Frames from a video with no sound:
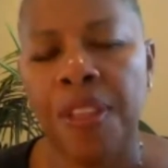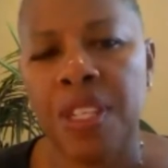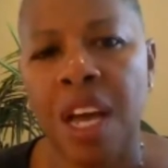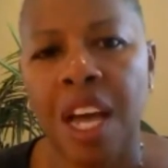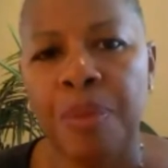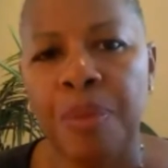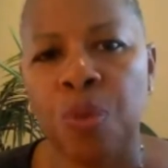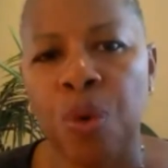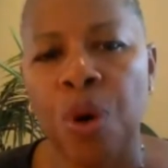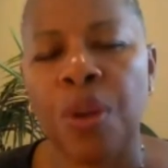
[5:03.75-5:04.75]
the time in the
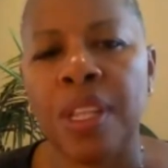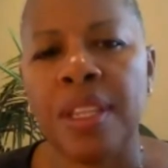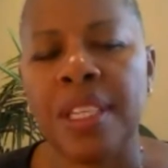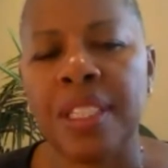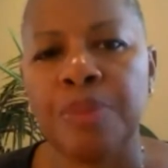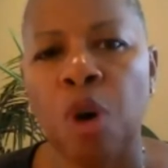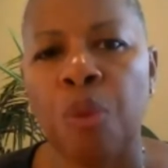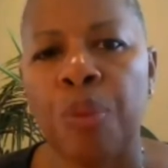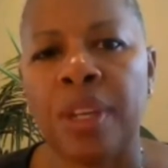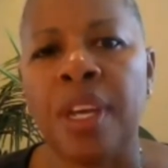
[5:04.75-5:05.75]
world in this
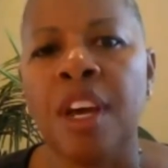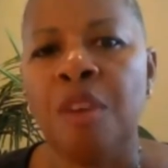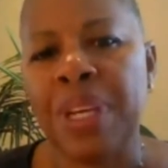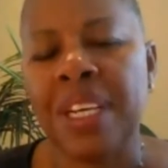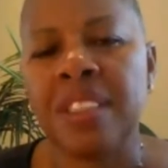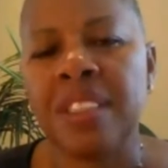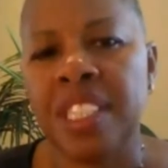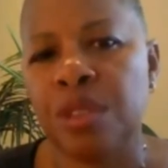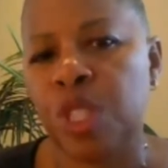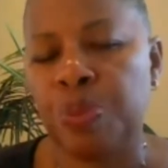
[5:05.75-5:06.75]
moment, because
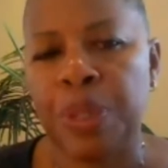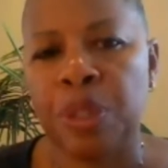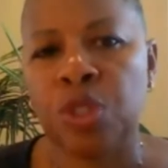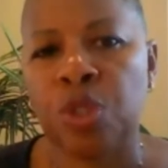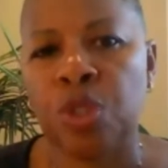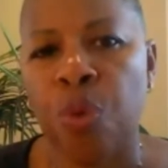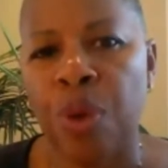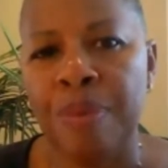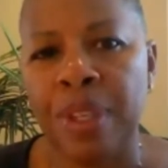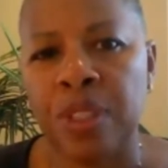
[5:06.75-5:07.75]
these are spiritual
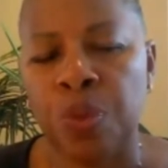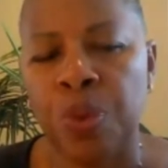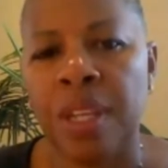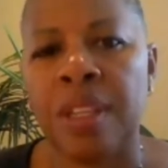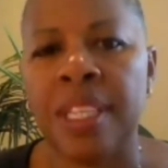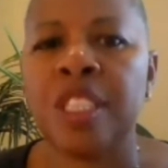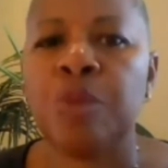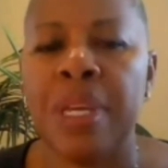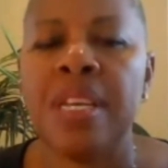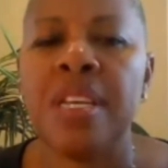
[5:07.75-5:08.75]
agreements with these
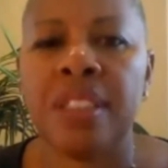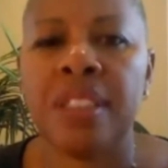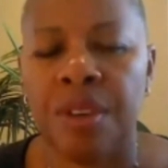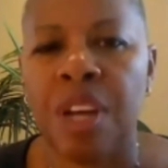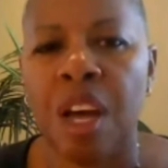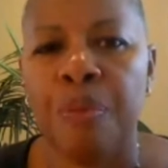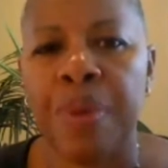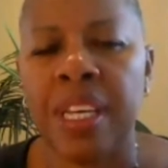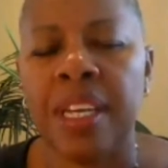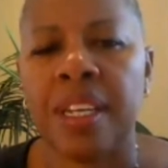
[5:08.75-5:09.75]
beings that are coming
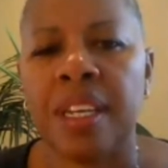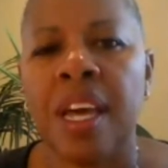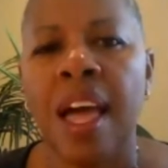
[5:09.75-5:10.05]
in.